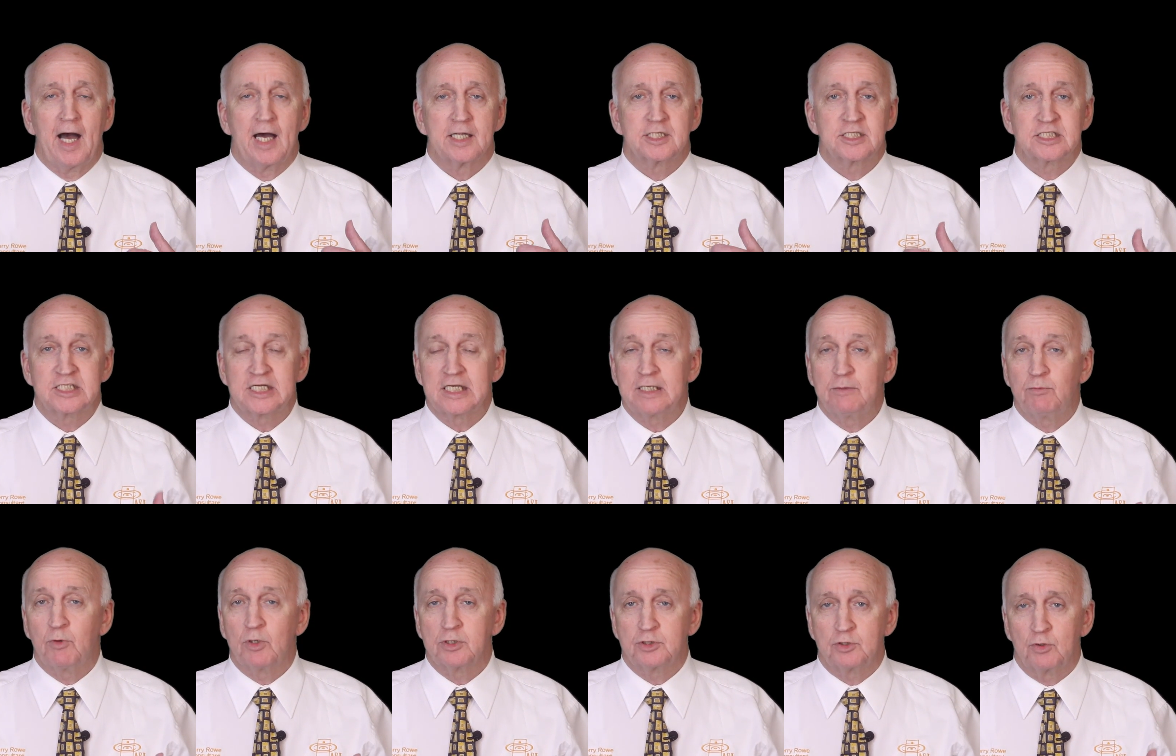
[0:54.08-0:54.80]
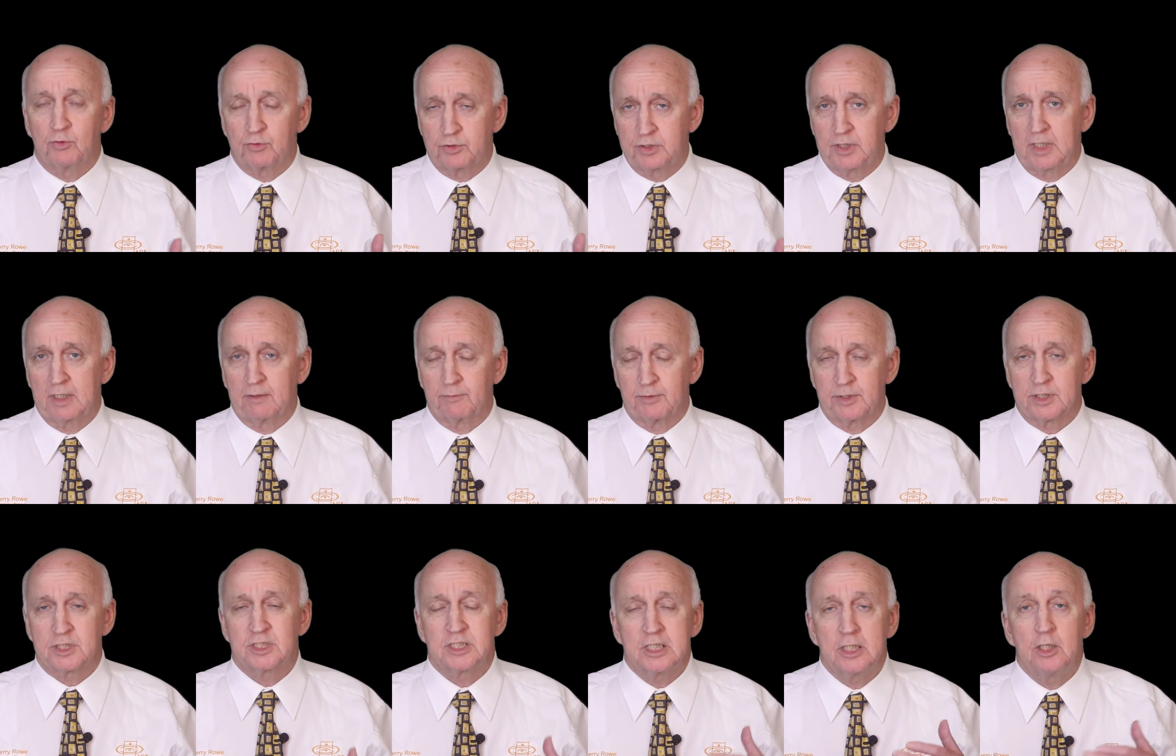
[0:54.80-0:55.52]
see what you're dealing
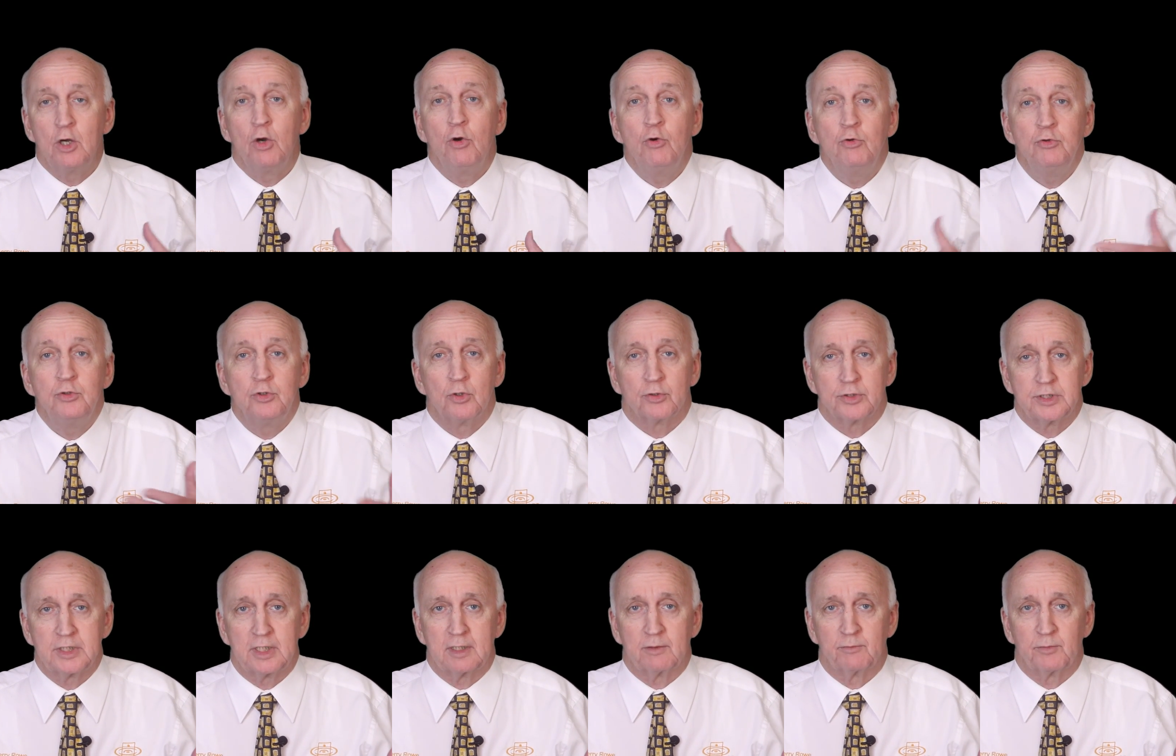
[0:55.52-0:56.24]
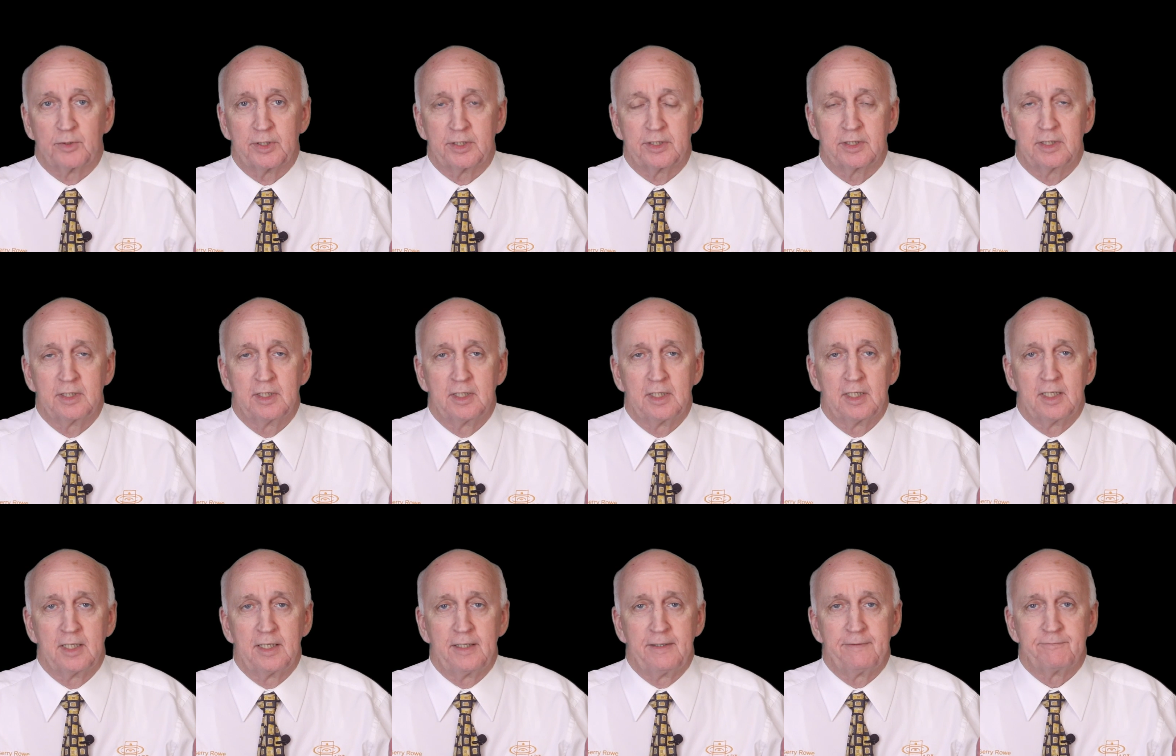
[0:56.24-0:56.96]
with, see who you're dealing with.
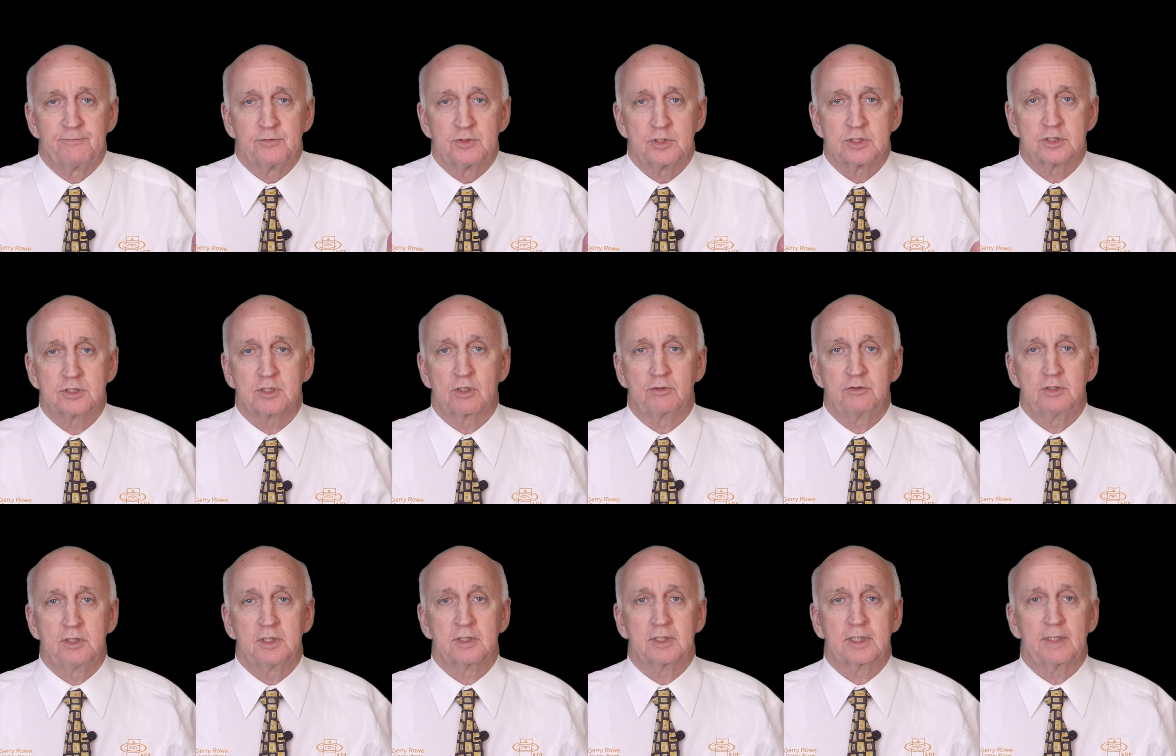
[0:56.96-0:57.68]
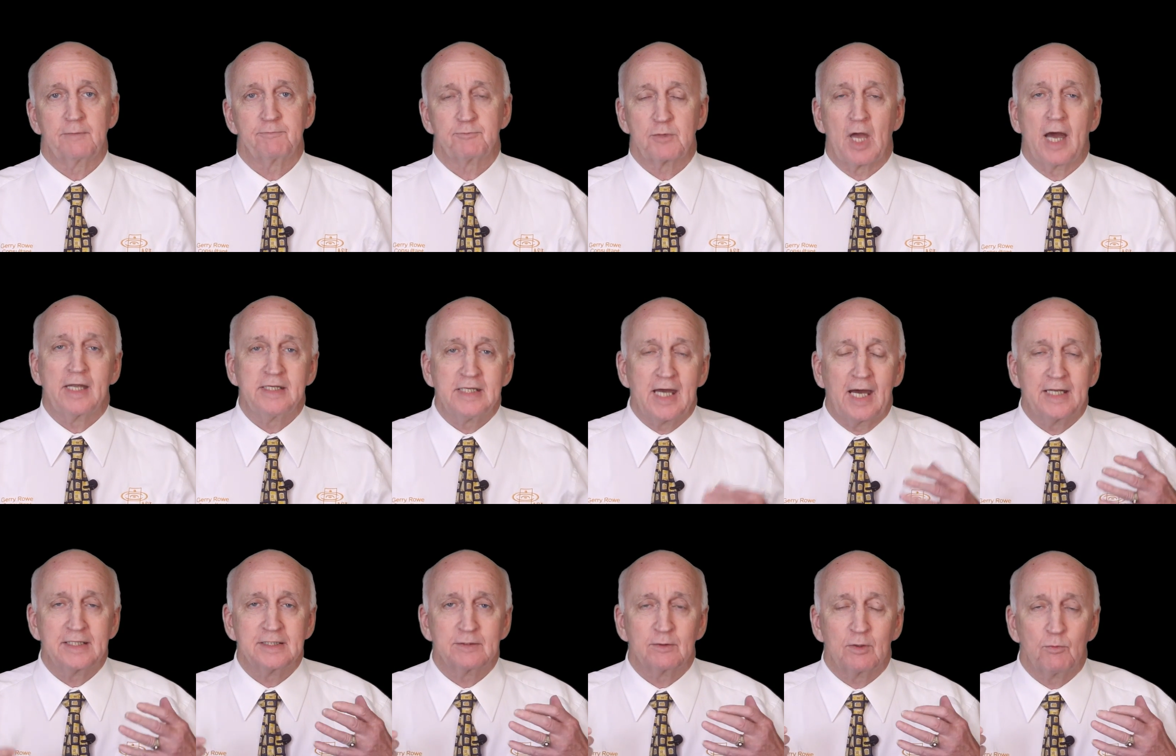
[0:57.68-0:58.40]
So you
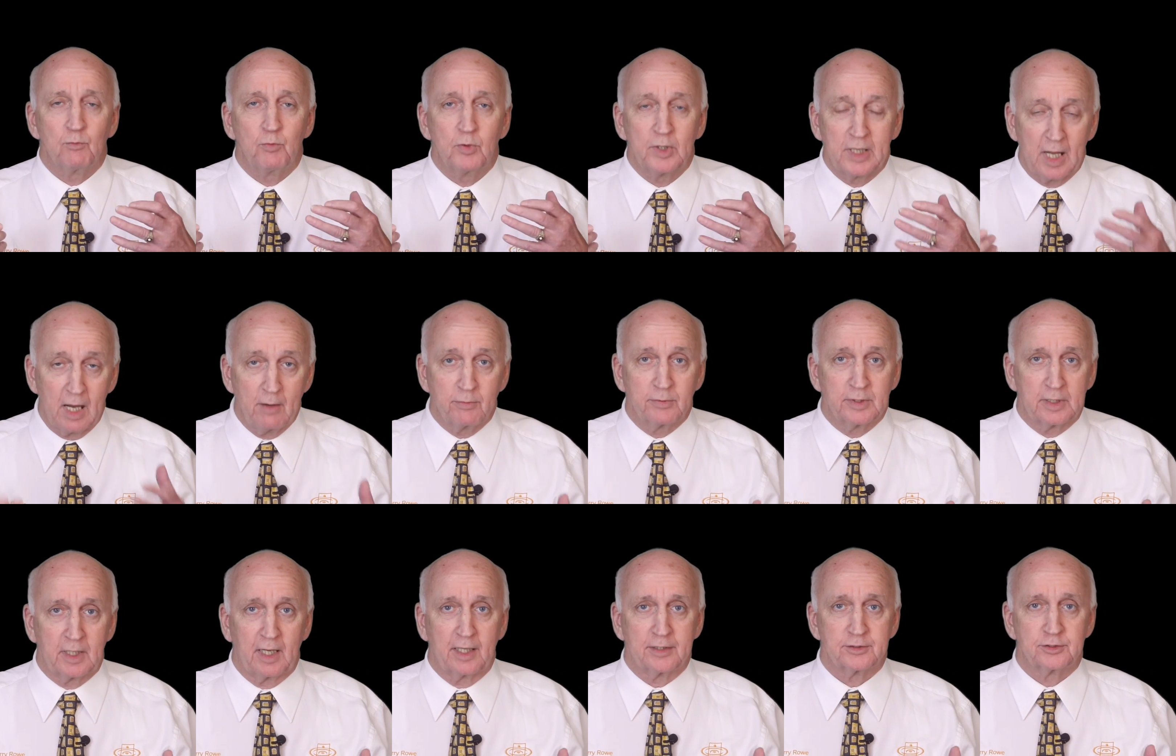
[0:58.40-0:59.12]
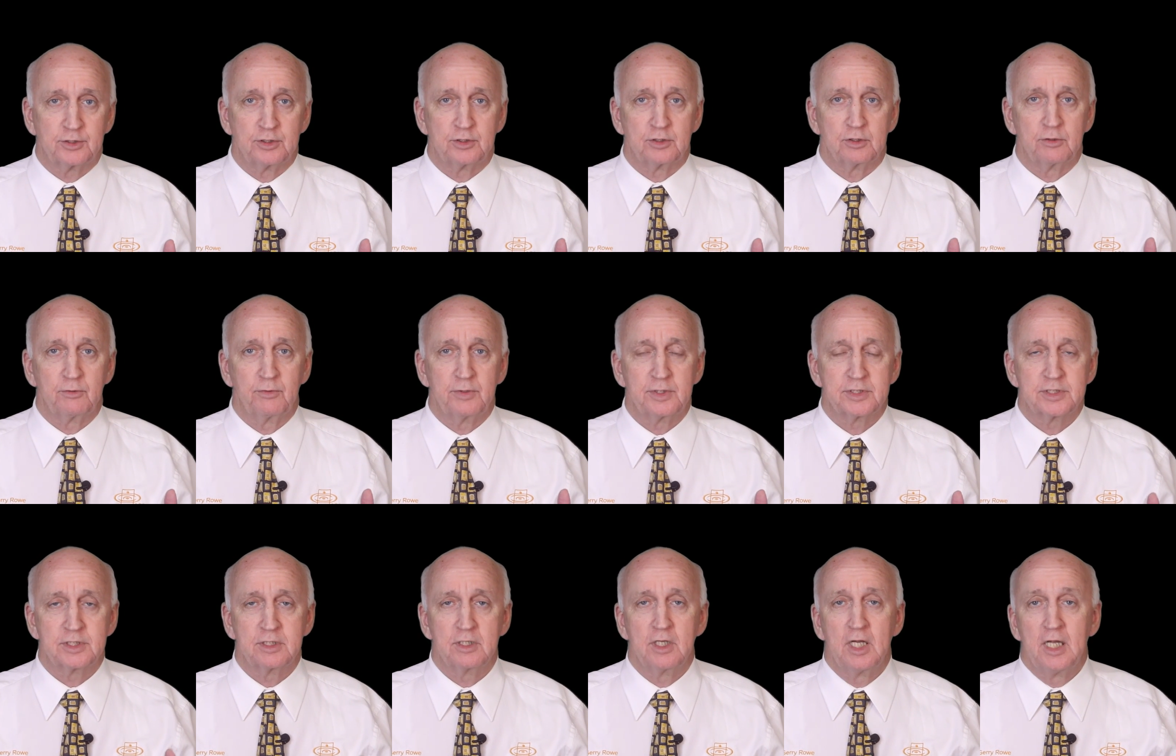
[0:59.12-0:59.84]
and what I would like to do
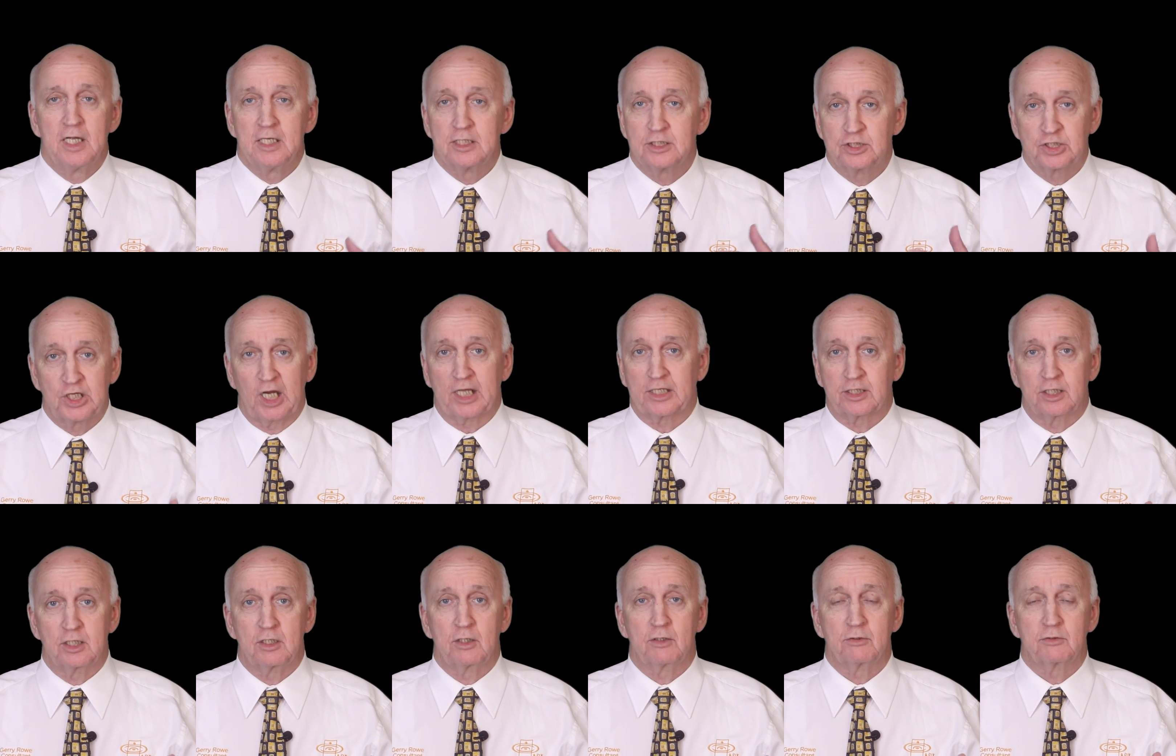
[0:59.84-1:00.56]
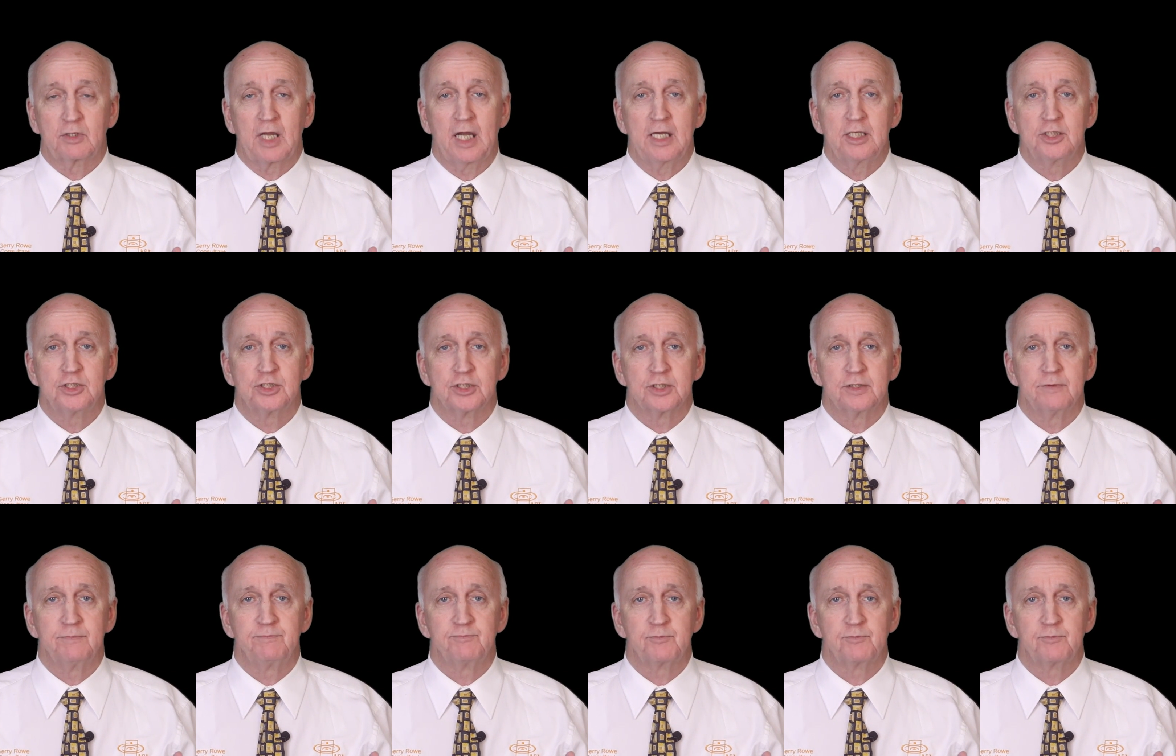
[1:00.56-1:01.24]
is to check the location.